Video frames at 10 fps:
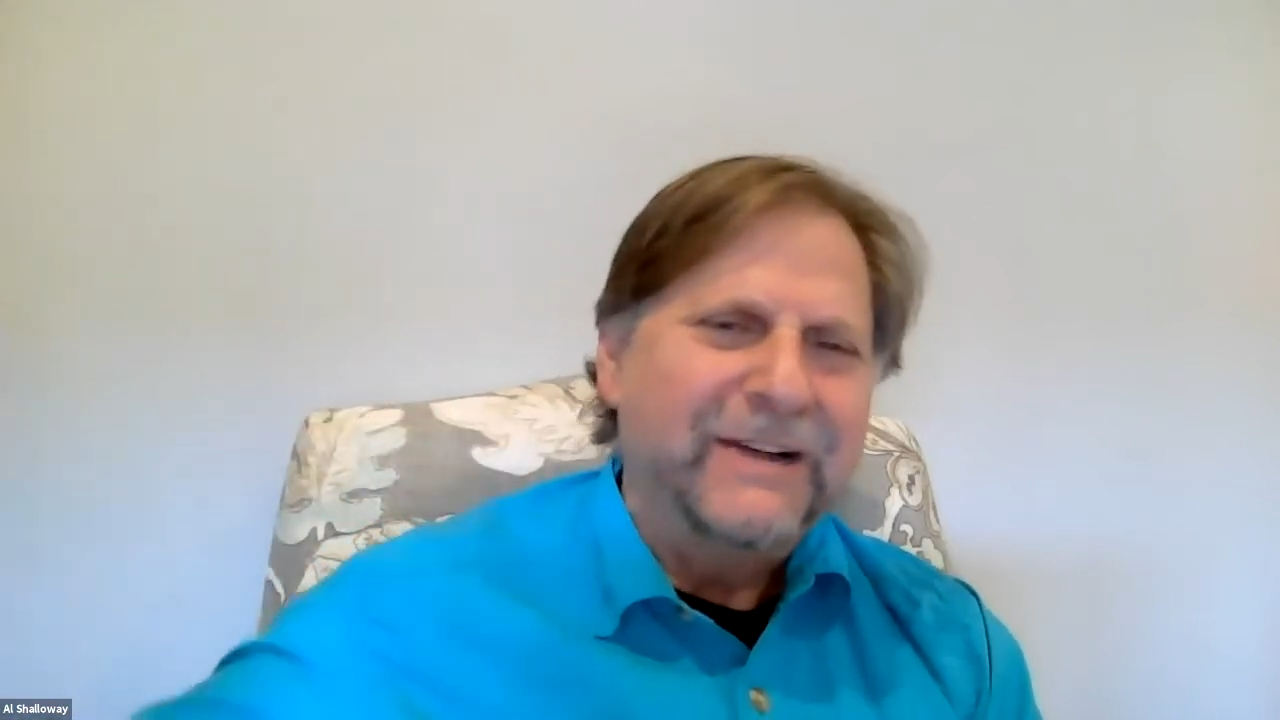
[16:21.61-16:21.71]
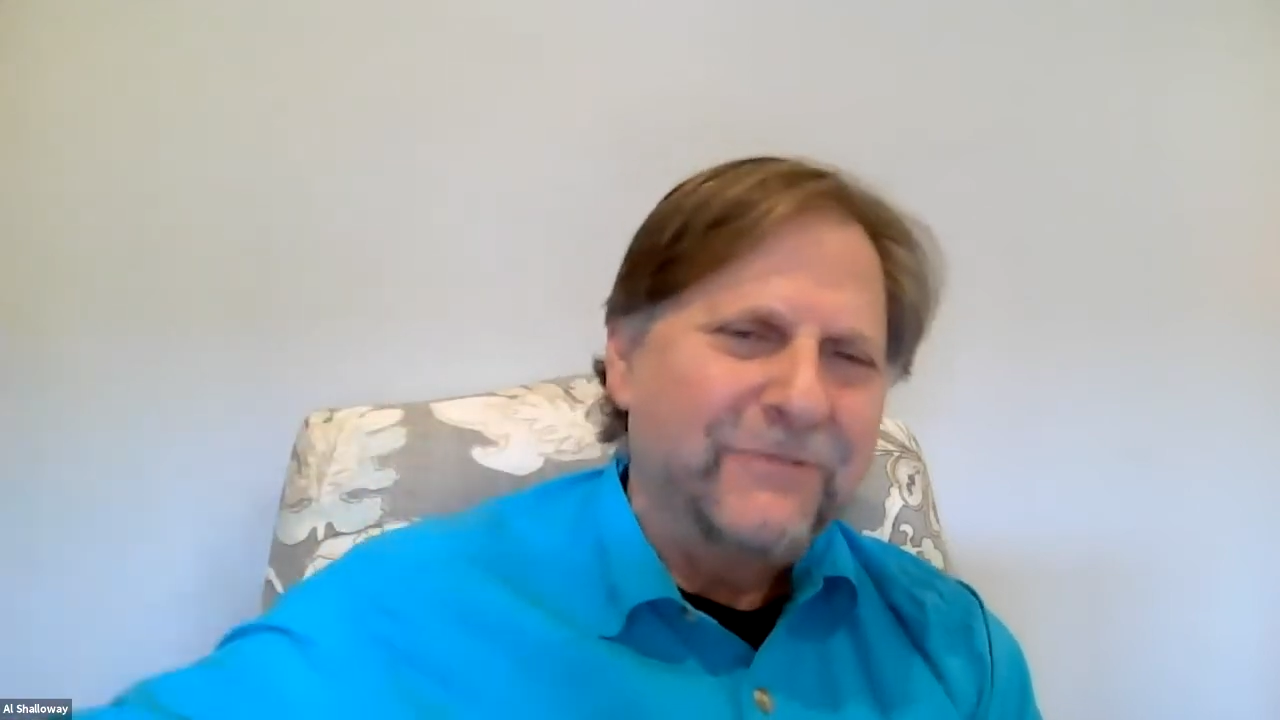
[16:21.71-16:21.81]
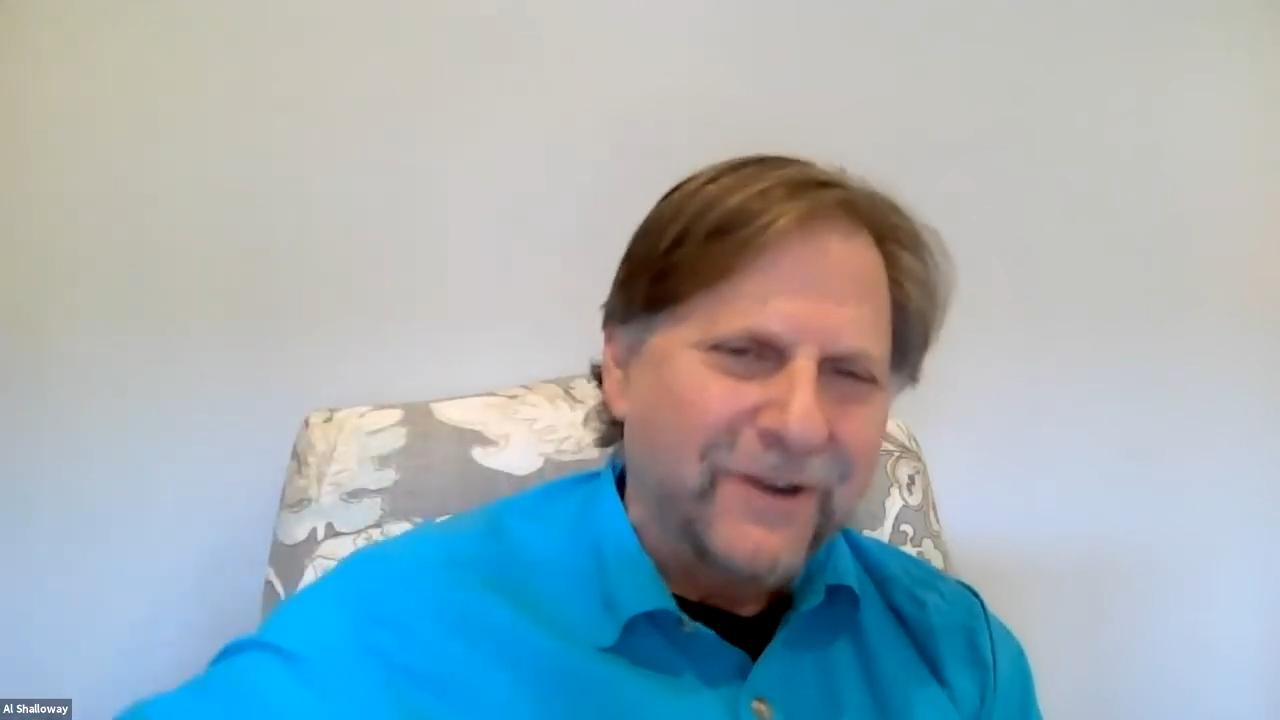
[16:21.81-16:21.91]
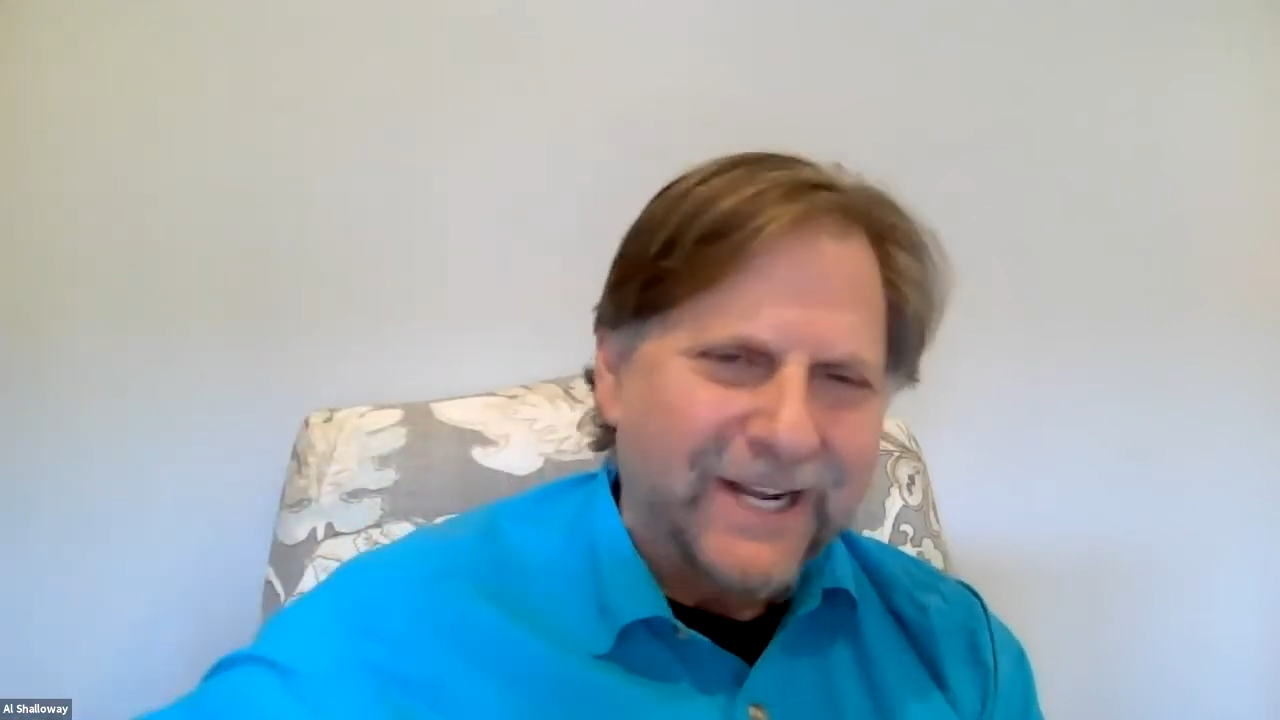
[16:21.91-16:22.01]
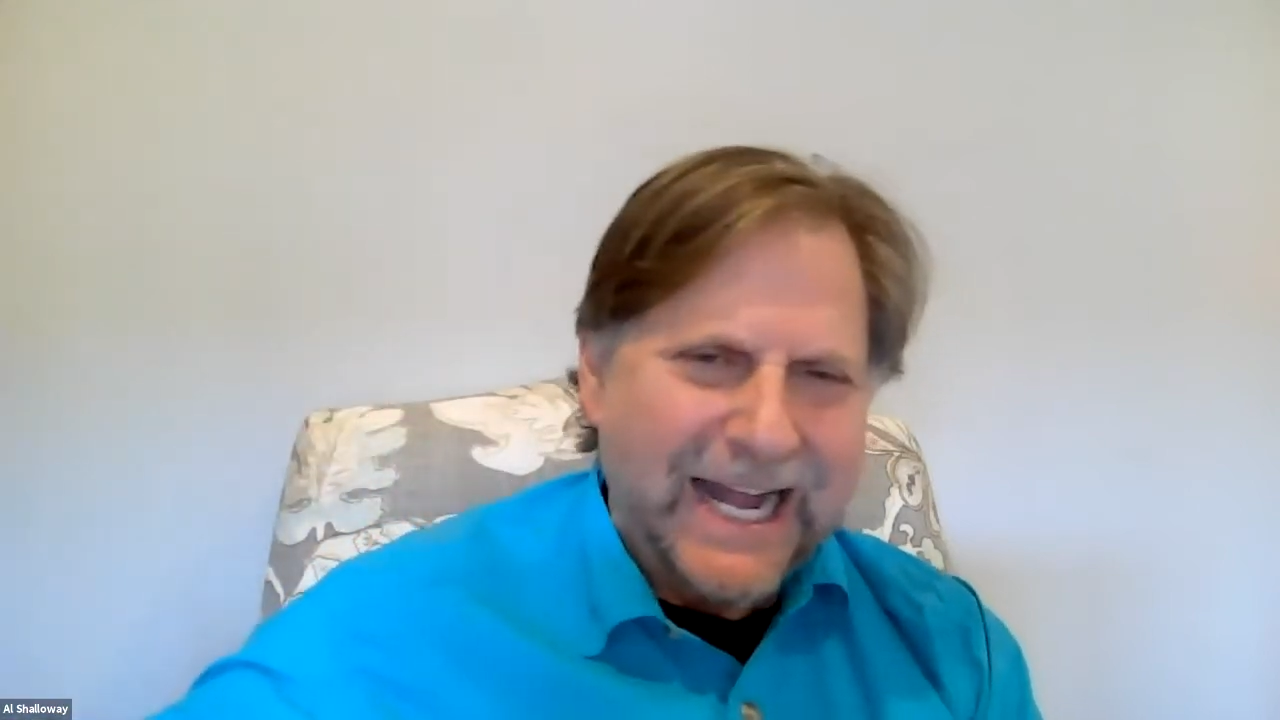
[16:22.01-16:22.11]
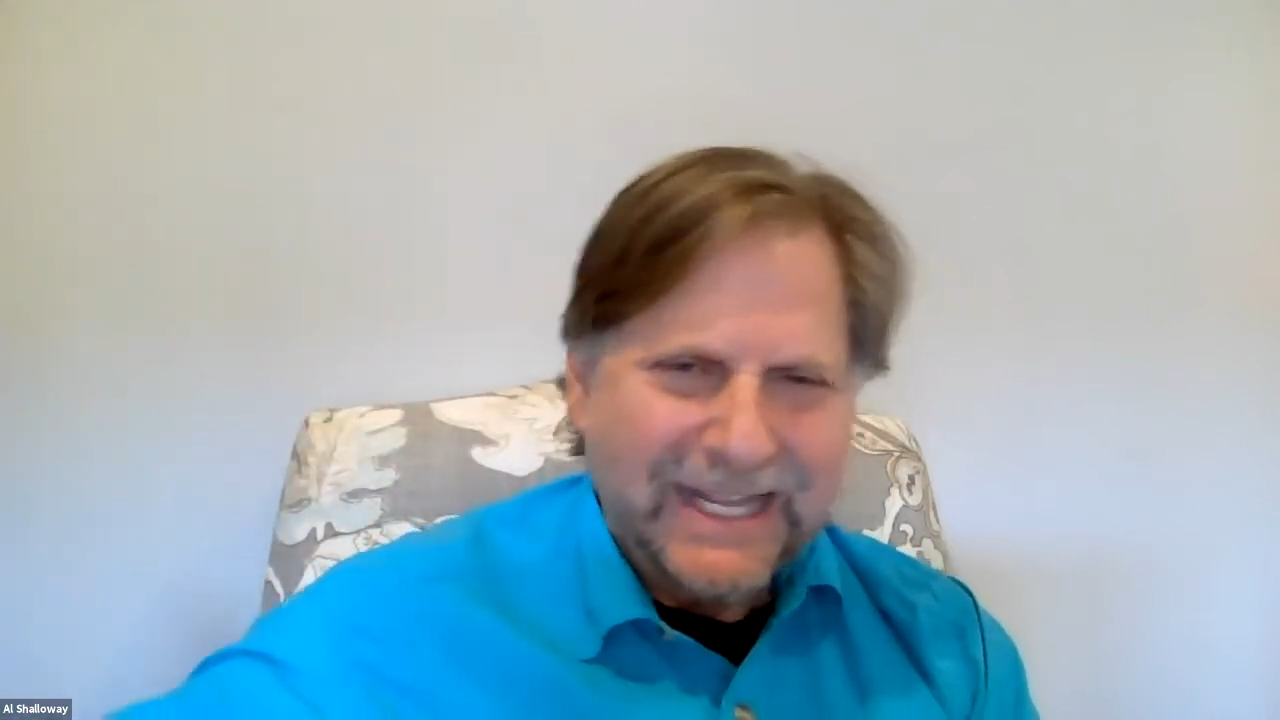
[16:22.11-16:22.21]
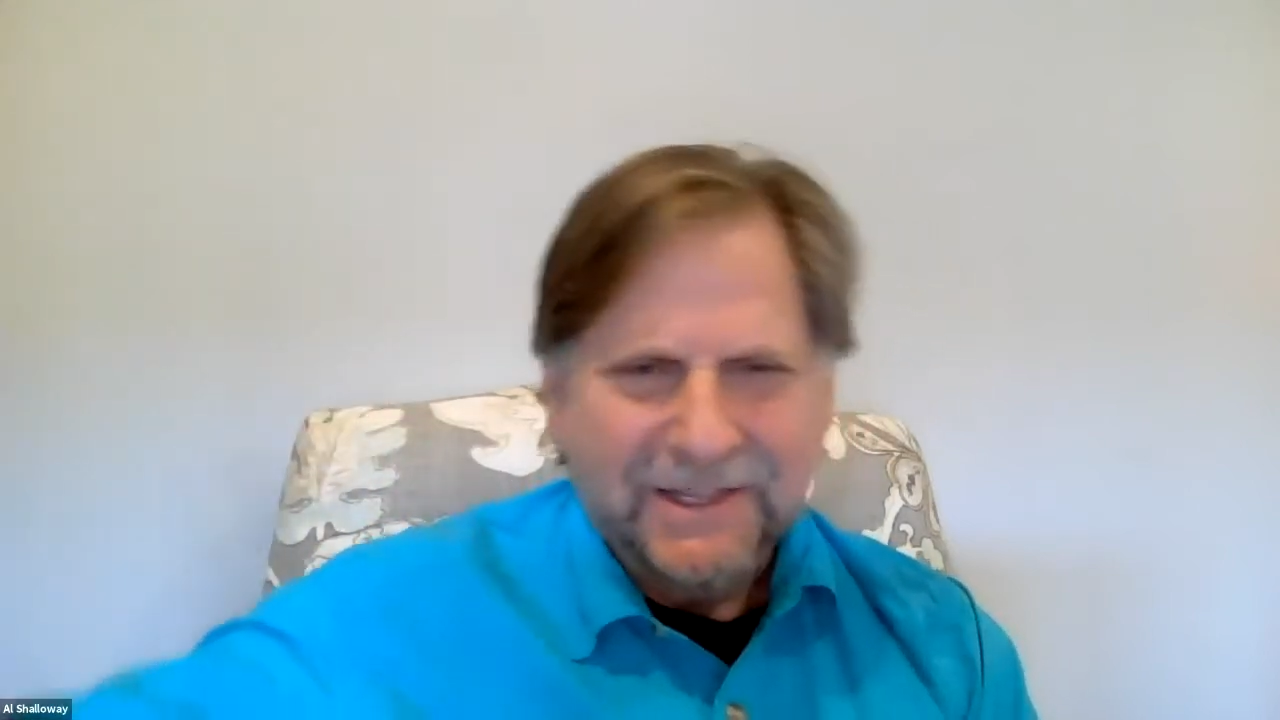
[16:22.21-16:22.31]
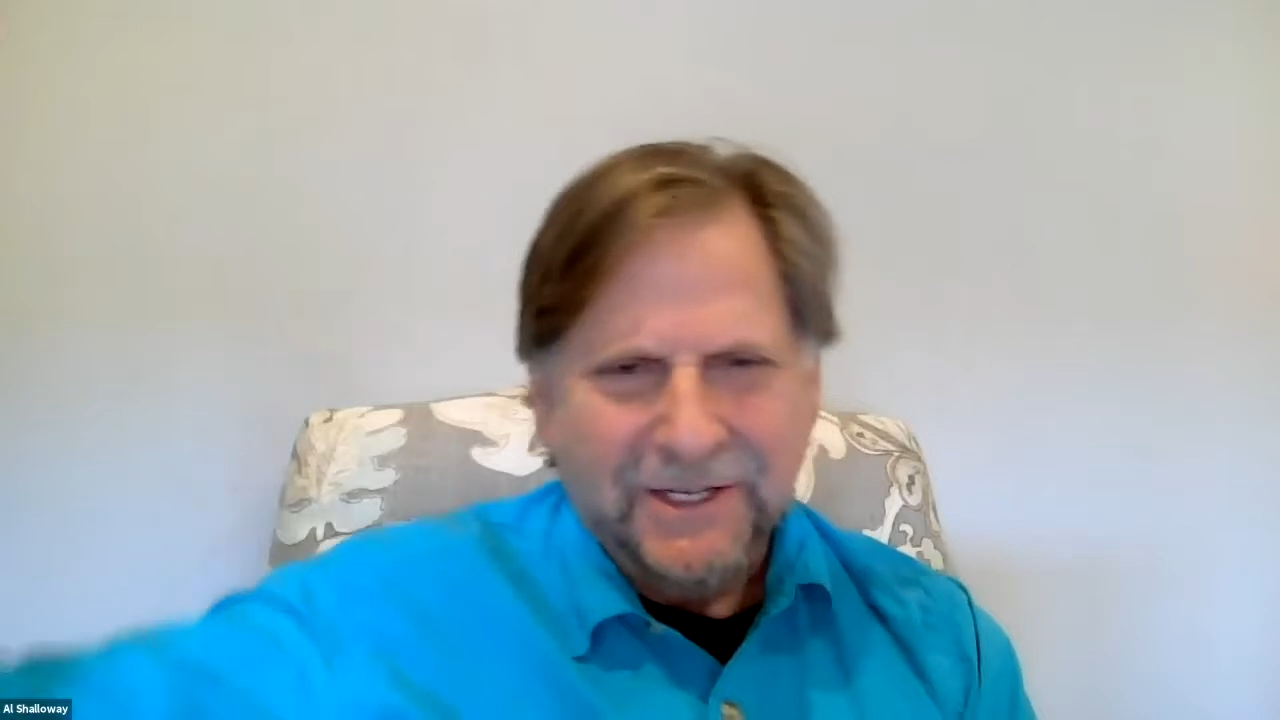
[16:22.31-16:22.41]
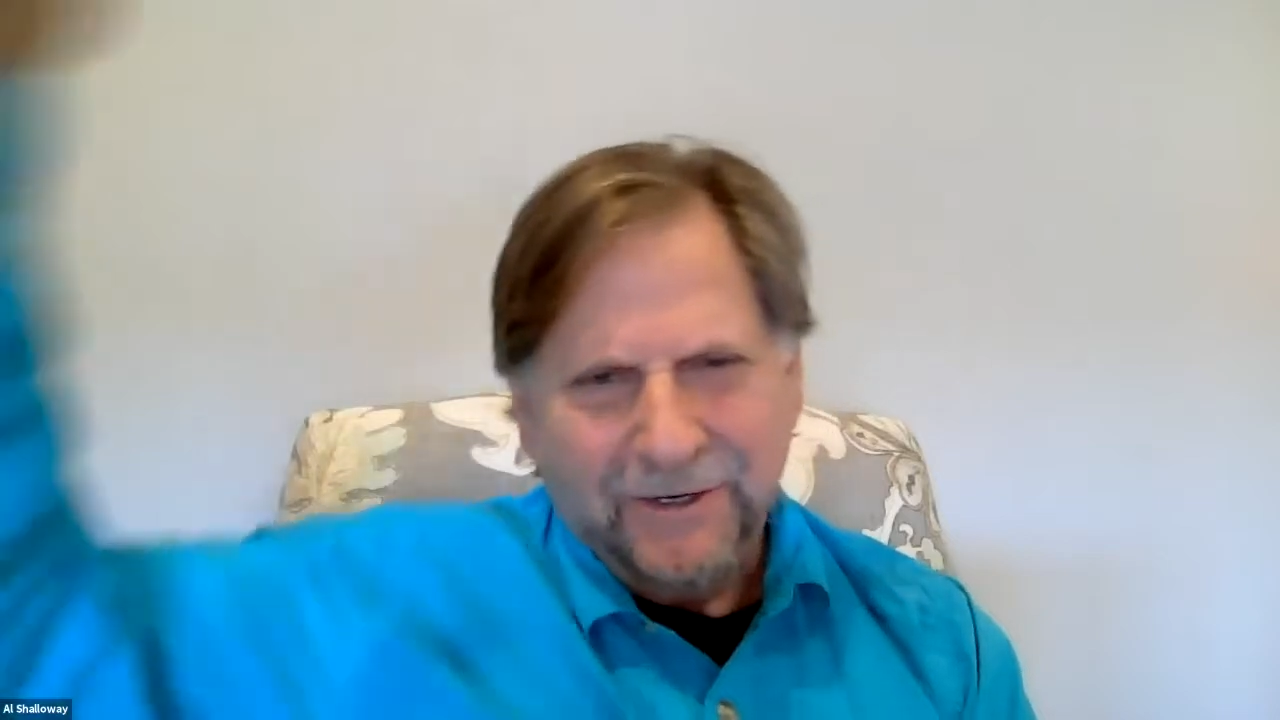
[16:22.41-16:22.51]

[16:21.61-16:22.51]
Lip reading: ever gotten there